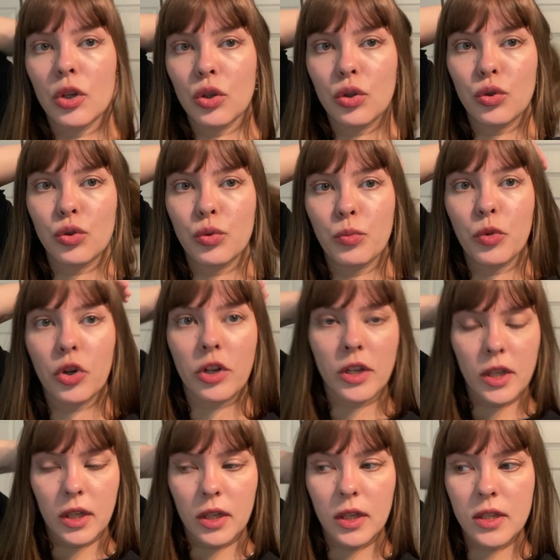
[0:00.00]
Good
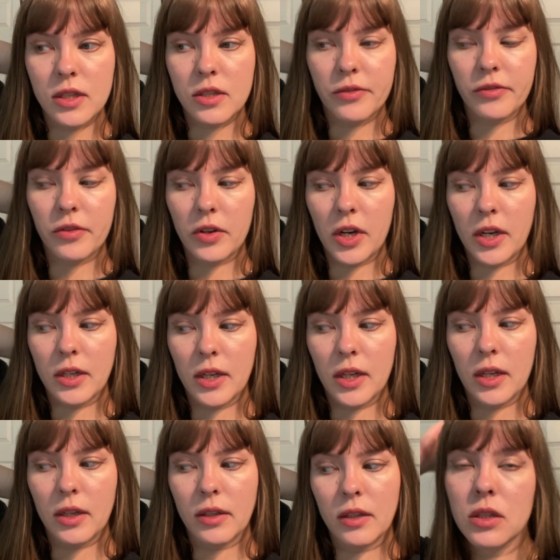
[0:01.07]
morning, it's
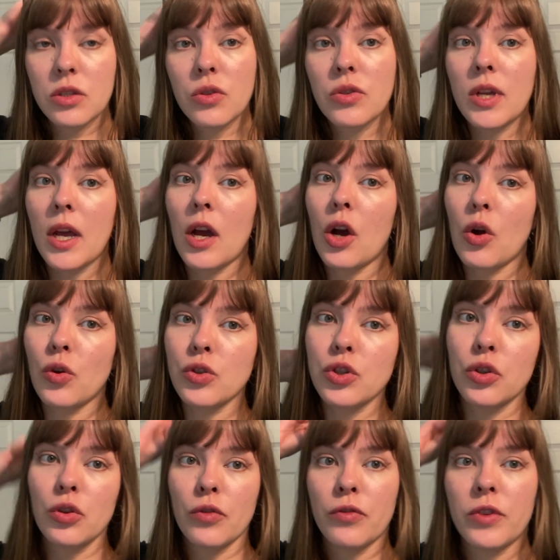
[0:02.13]
Friday. Today I also
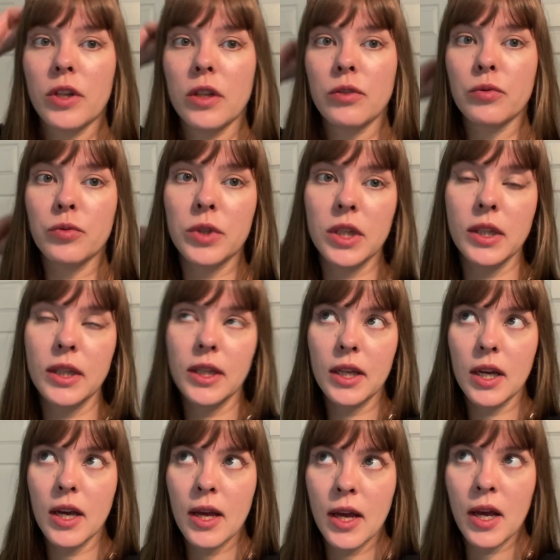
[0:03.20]
don't feel
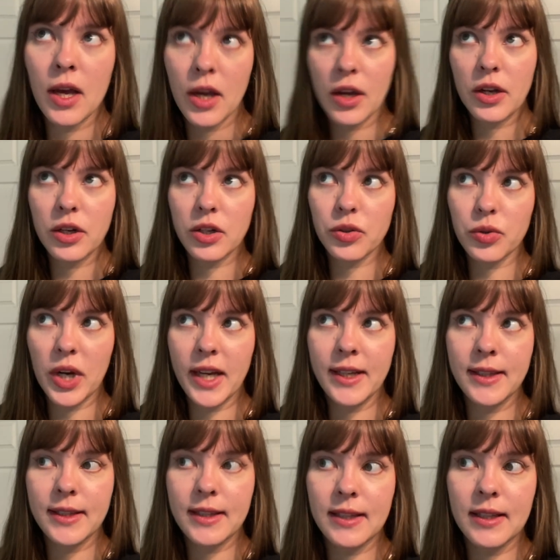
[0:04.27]
really great.
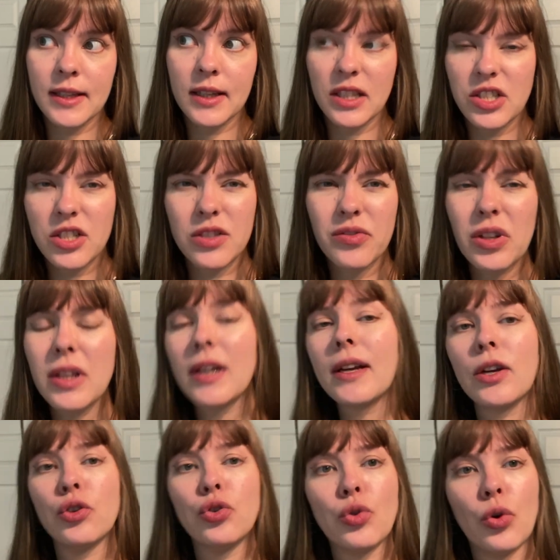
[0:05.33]
I just feel like
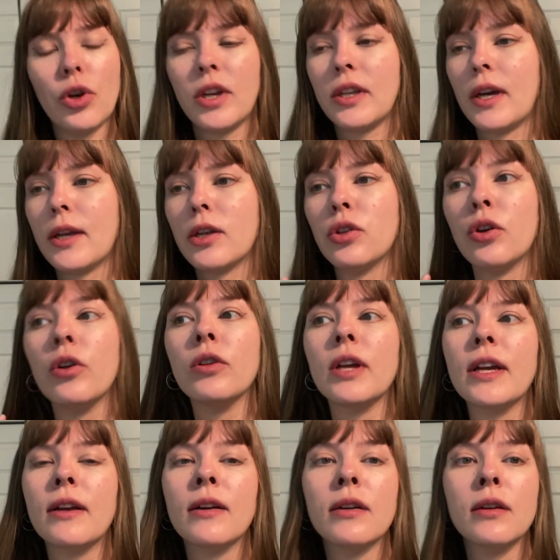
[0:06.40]
annoyed. I don't know,
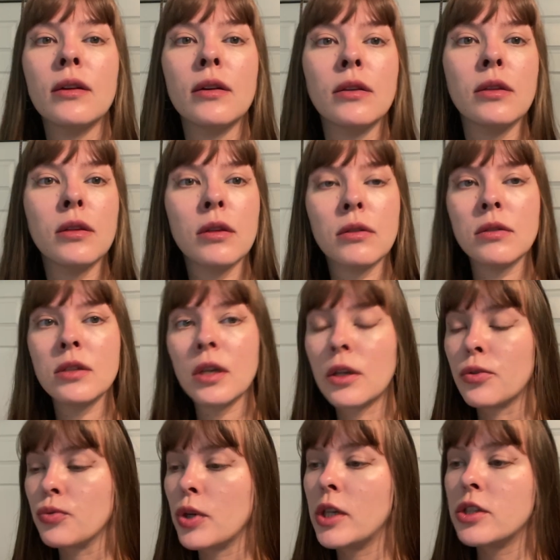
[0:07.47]
like there's like
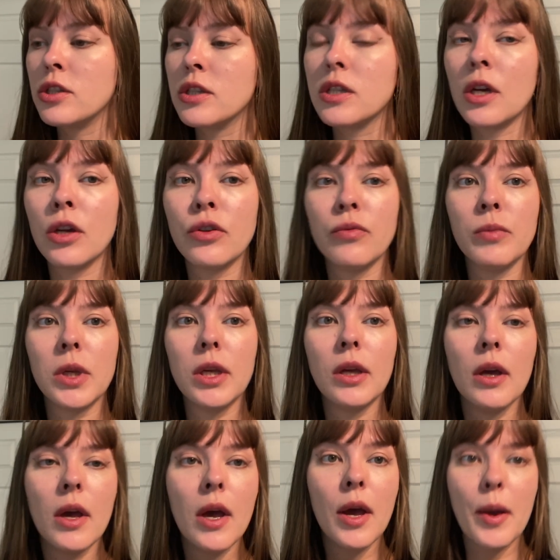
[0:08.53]
rage inside of me
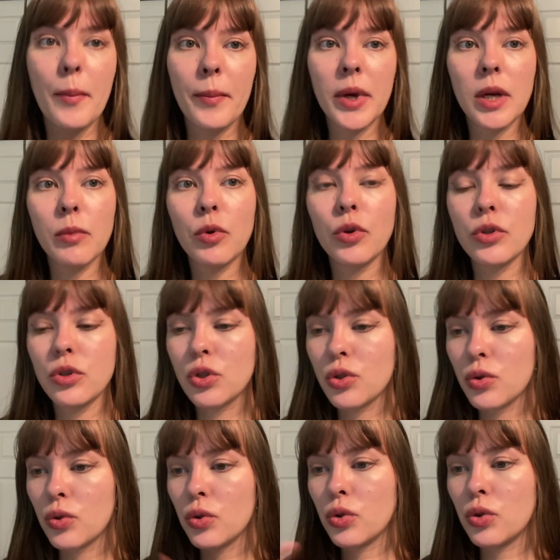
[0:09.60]
but i'm going
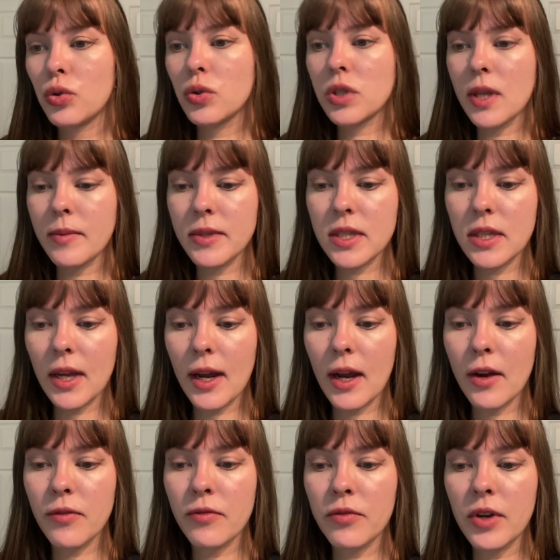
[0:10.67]
to do some
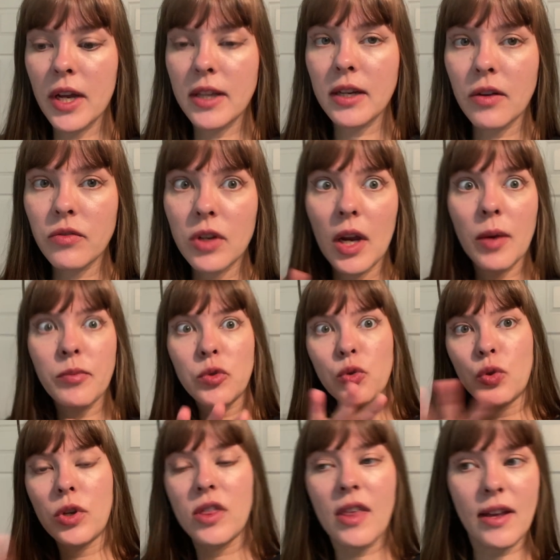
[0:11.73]
stuff and after i'm
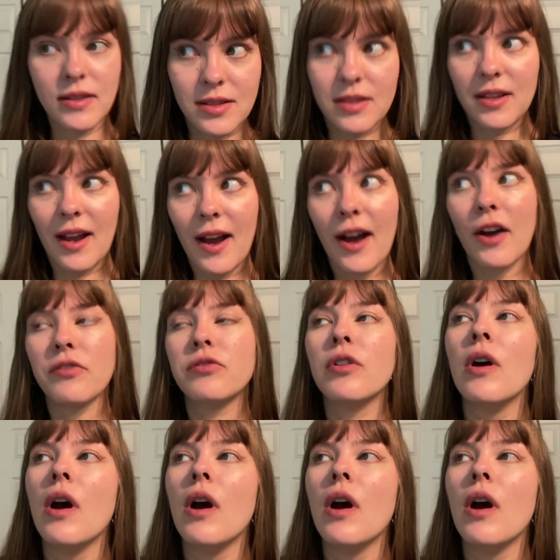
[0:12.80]
doing that stuff